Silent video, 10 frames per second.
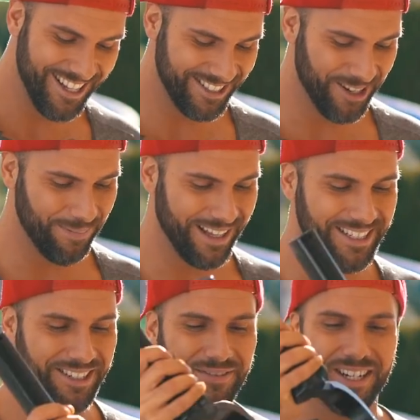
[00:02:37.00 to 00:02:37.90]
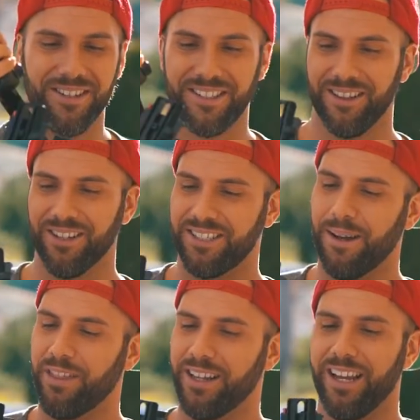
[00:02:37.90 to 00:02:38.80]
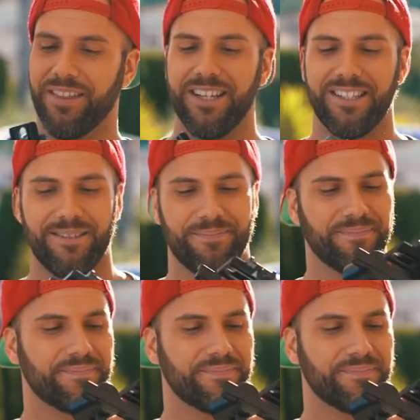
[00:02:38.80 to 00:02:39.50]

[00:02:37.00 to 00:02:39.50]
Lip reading: So plenty of videos. It looks something like this.